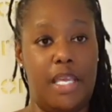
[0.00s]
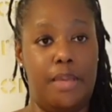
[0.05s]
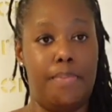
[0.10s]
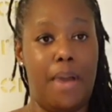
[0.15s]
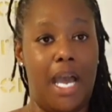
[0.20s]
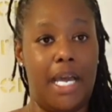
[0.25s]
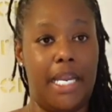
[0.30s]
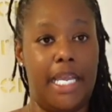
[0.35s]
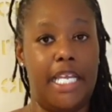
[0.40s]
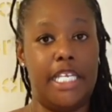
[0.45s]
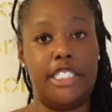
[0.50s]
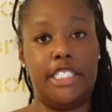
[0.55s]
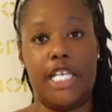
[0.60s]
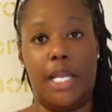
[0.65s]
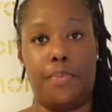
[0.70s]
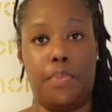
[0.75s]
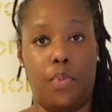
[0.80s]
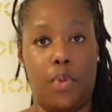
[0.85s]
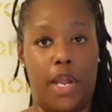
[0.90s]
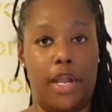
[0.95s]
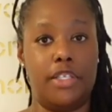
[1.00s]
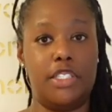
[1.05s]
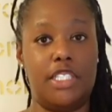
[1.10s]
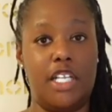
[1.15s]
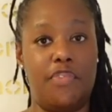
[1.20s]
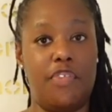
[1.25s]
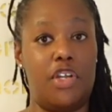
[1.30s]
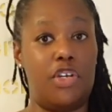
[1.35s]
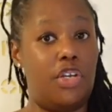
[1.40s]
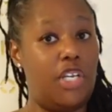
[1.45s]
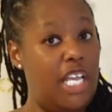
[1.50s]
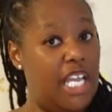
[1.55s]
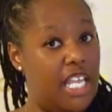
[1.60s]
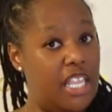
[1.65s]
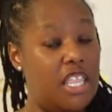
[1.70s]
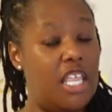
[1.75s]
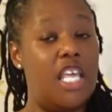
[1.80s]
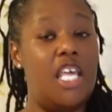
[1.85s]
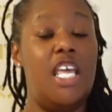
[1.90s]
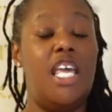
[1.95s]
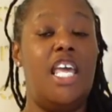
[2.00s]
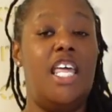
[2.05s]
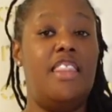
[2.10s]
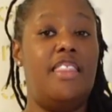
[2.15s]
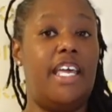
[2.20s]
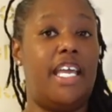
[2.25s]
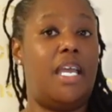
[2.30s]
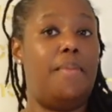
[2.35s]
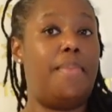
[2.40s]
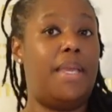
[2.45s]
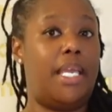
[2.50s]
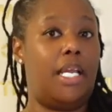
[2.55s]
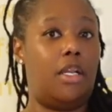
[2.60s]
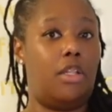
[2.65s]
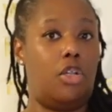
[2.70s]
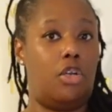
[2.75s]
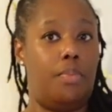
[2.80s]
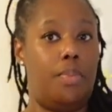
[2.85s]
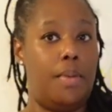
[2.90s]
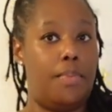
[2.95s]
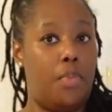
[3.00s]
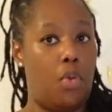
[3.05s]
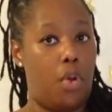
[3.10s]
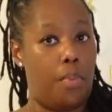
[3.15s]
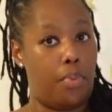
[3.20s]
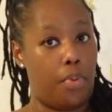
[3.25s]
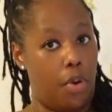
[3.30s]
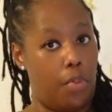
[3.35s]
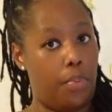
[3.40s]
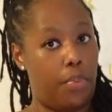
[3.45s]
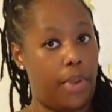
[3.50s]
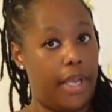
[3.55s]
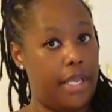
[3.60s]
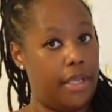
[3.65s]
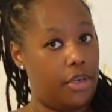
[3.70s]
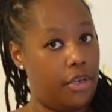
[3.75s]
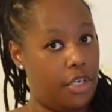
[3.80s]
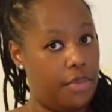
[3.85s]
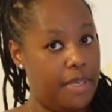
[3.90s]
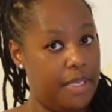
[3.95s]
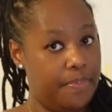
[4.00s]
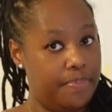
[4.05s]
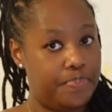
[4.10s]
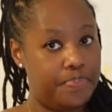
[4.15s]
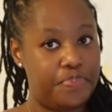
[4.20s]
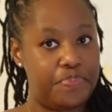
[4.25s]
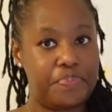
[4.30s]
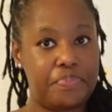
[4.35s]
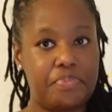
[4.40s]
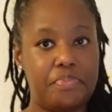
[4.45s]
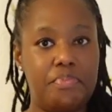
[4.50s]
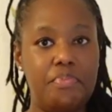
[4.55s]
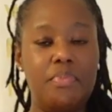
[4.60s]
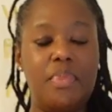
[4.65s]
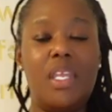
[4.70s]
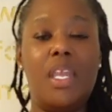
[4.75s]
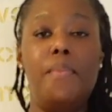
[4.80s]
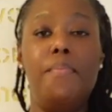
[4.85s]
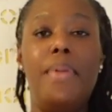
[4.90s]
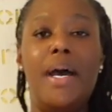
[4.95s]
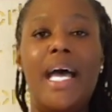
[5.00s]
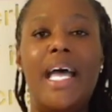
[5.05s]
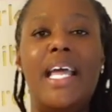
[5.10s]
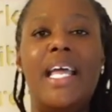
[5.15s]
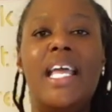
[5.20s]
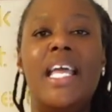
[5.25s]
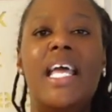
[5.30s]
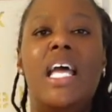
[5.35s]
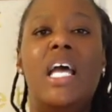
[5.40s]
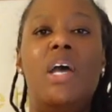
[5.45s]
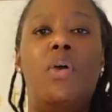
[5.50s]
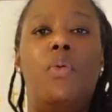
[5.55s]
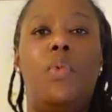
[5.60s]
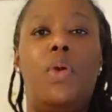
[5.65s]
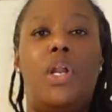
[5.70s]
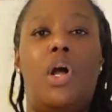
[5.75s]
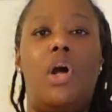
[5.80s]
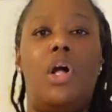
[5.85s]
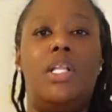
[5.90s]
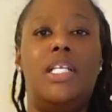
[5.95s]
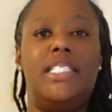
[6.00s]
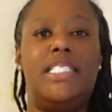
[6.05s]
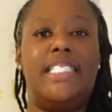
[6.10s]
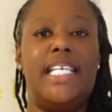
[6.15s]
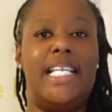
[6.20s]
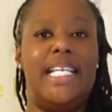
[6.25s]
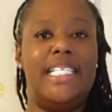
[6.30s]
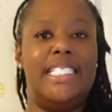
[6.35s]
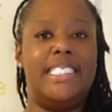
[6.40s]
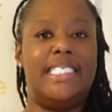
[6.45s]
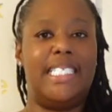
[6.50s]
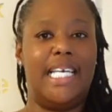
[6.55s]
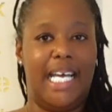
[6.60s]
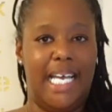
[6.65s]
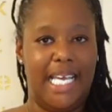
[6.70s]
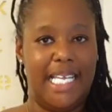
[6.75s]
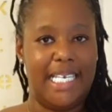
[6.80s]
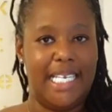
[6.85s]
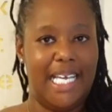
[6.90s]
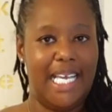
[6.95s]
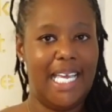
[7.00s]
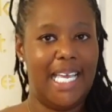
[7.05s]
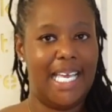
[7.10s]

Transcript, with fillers: body shapewear and stuff underneath, that could make it a little bit more appropriate, you know what I mean? But when all is said and done,